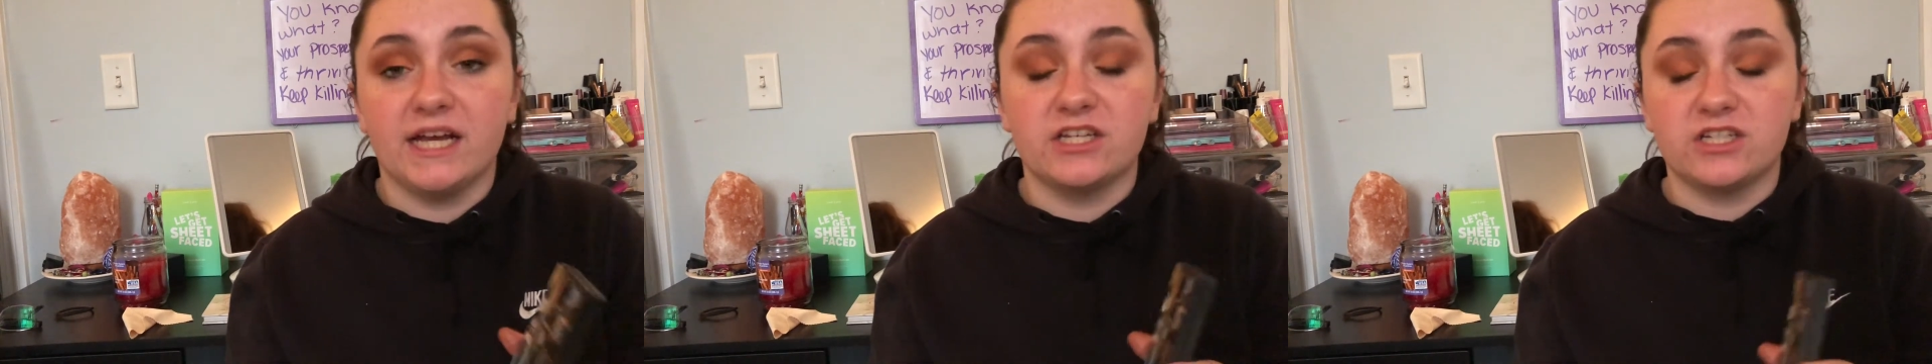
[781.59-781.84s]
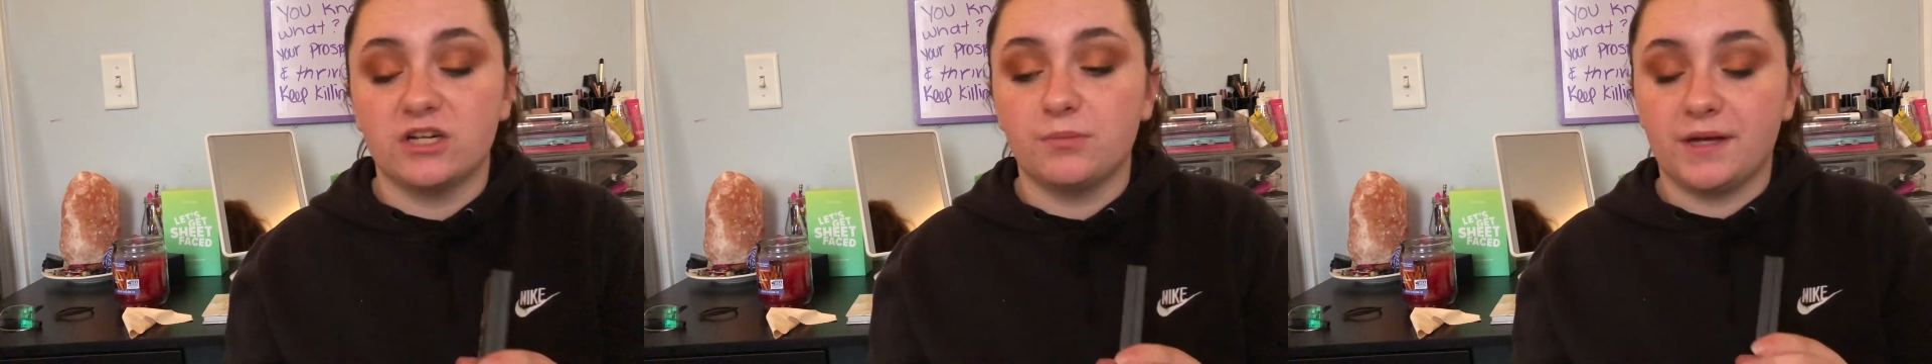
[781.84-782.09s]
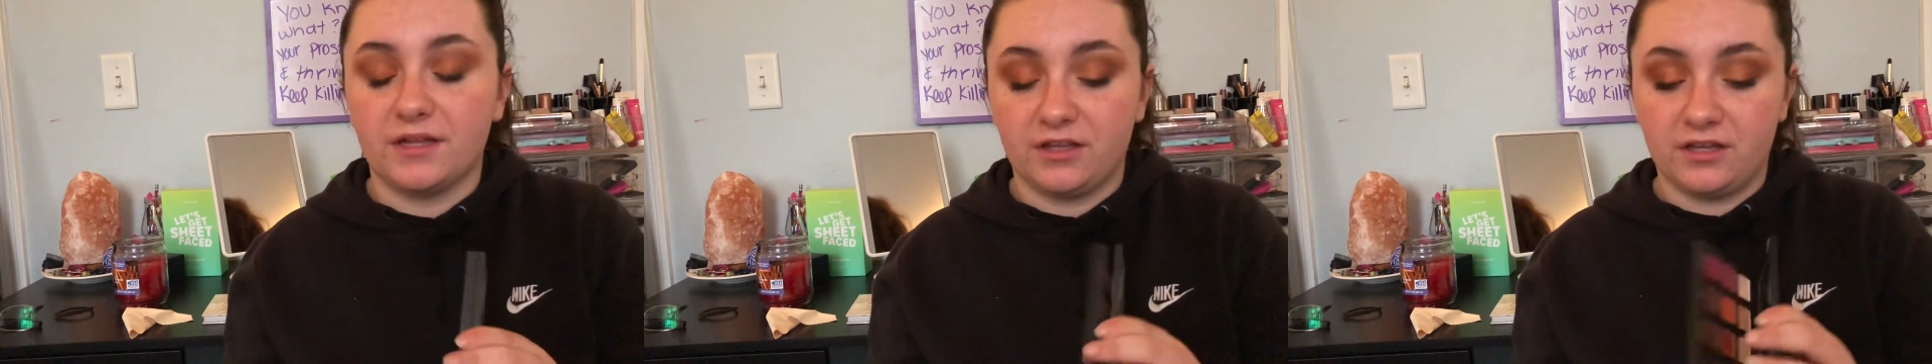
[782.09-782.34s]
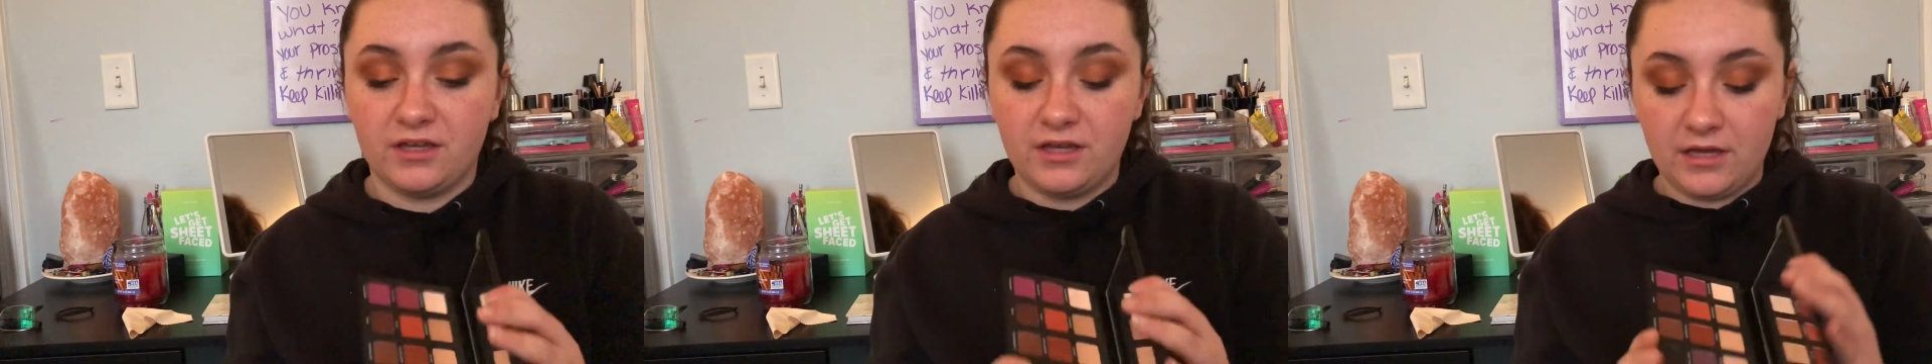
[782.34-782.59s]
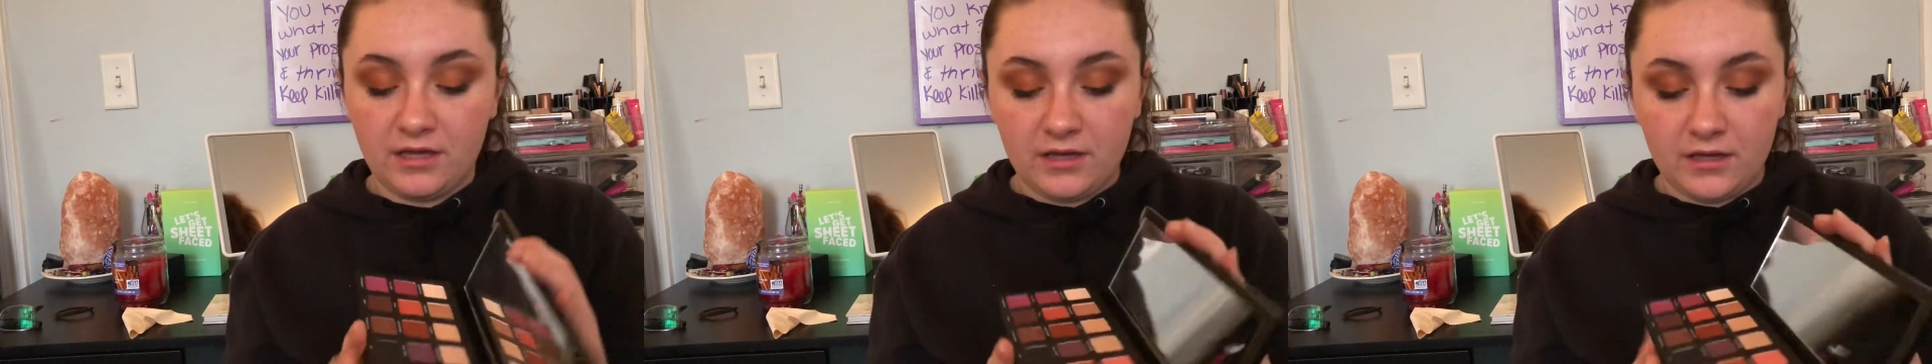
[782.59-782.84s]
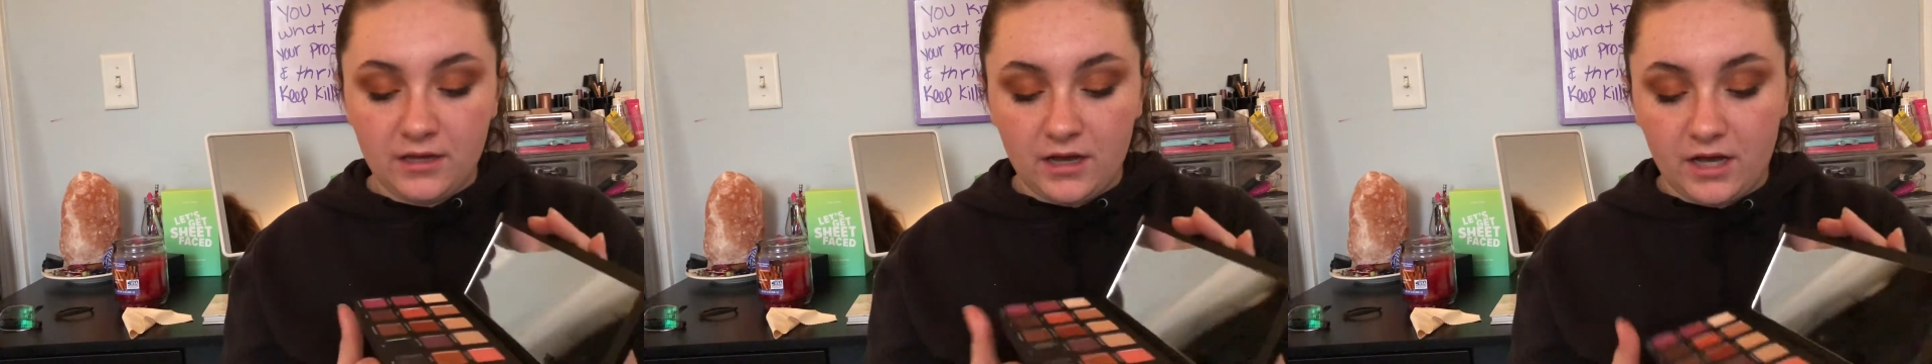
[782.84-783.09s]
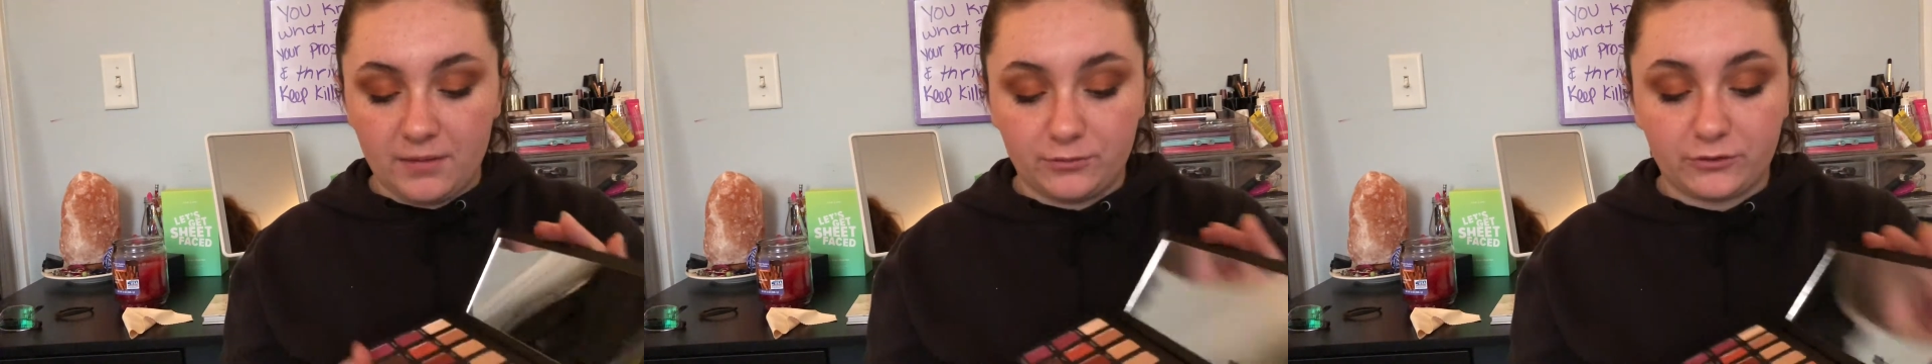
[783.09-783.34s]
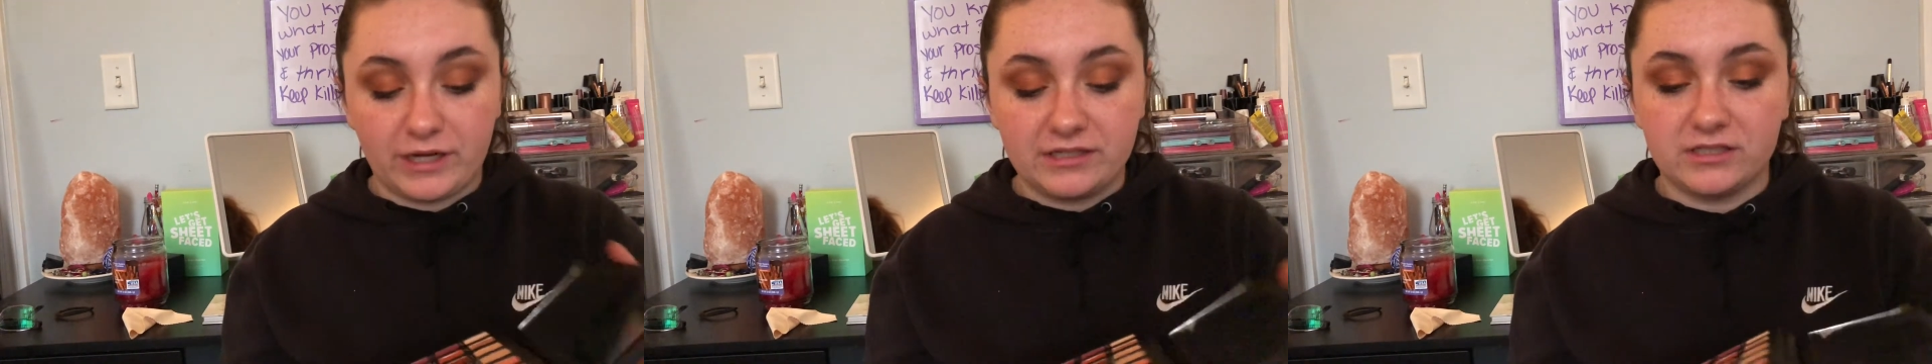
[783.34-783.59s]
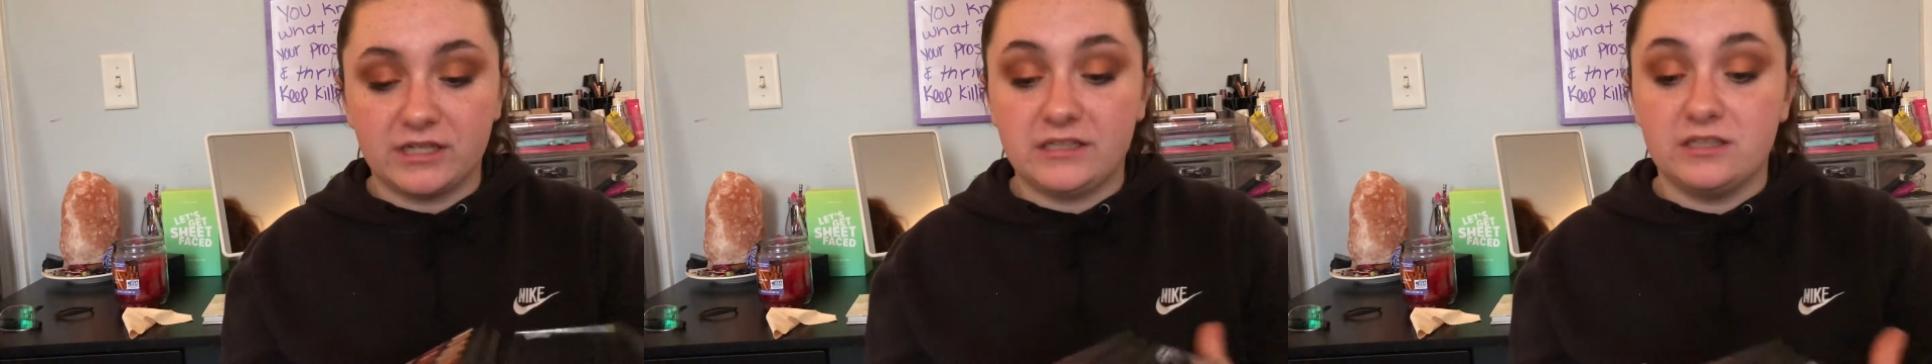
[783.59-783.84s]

eyeshadow palette. Granted, I